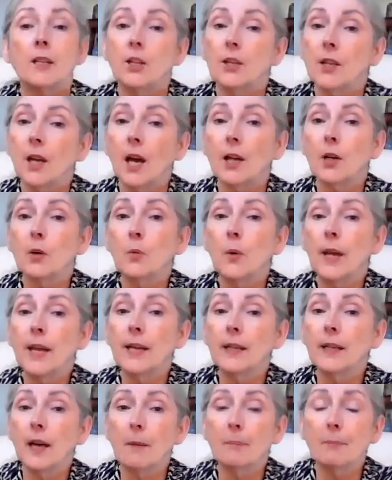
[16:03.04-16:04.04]
you got to
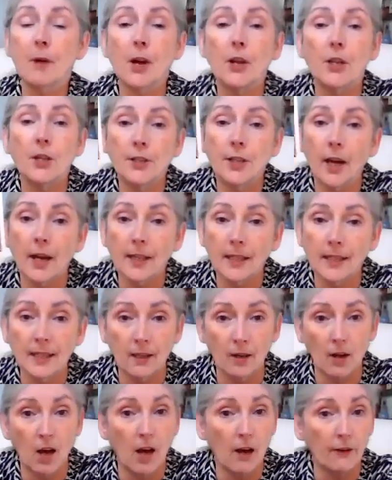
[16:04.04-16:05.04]
wake up or you got to
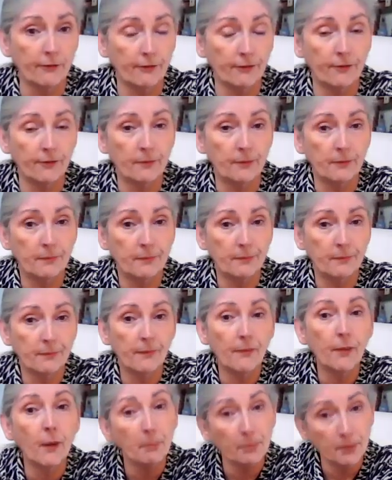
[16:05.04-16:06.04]
get off
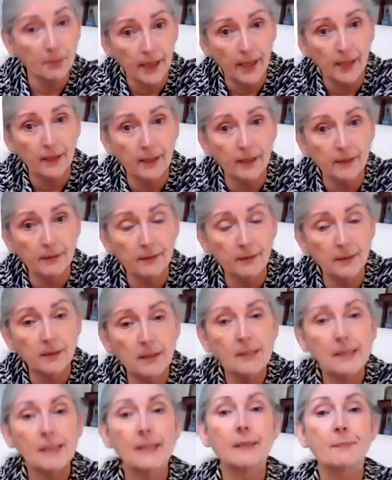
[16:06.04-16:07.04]
the planet.
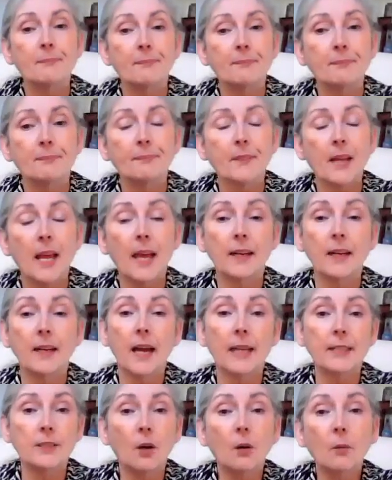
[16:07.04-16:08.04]

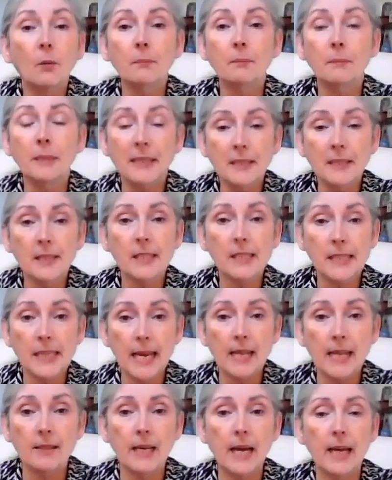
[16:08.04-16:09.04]
And I don't mean to
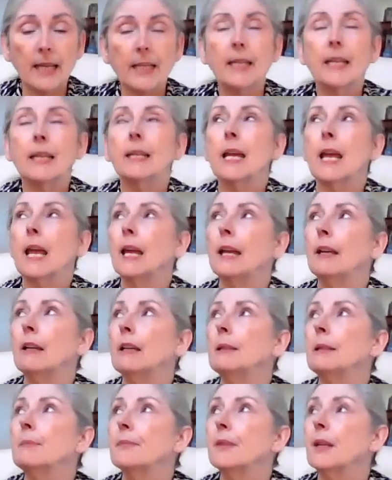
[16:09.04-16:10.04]
say that in
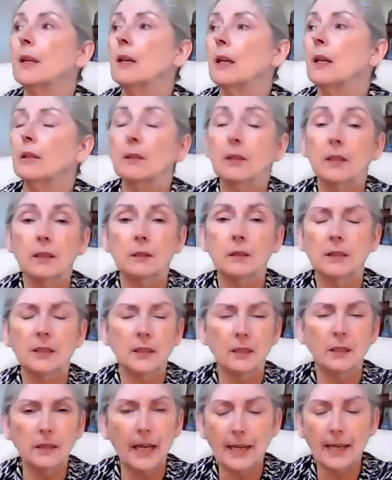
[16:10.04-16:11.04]
a
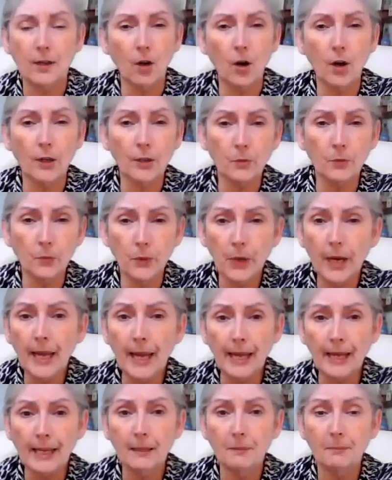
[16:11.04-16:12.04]
lighthearted
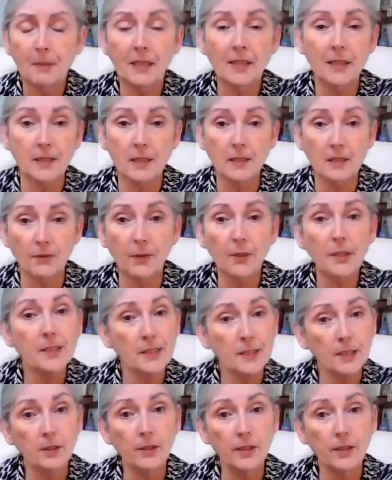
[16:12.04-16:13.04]
way, because it's very
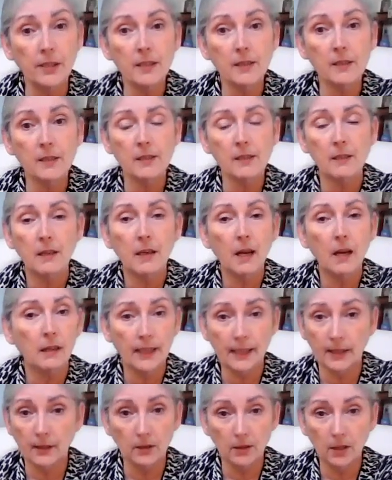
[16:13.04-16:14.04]
serious.
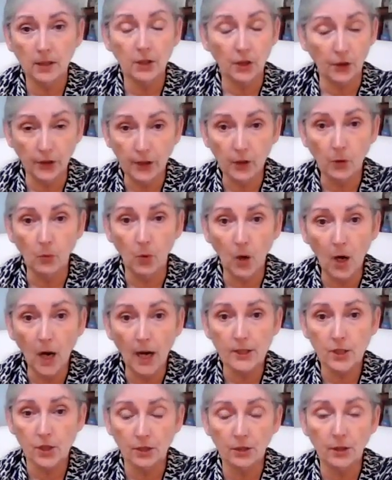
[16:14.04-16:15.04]
Like you're going to
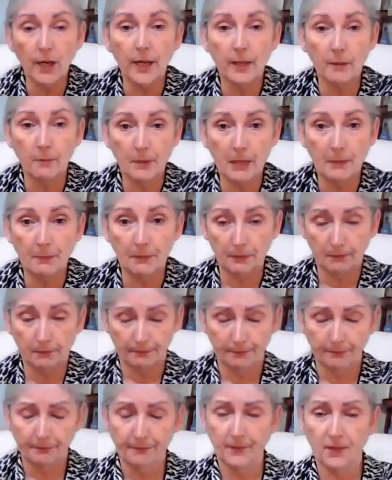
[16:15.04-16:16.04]
watch a lot of people,
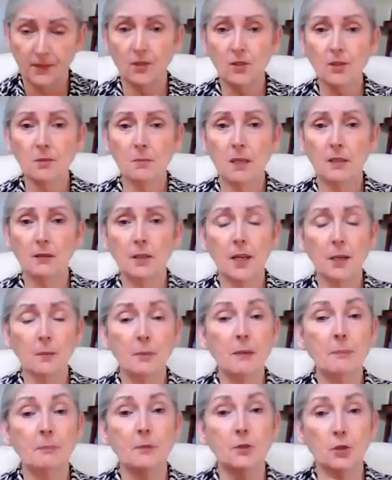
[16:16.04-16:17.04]
a lot
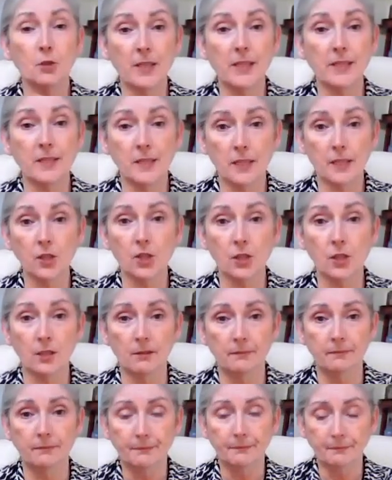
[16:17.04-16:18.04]
of people
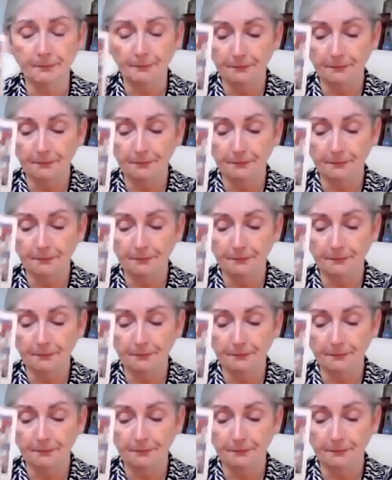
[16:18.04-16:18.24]
transition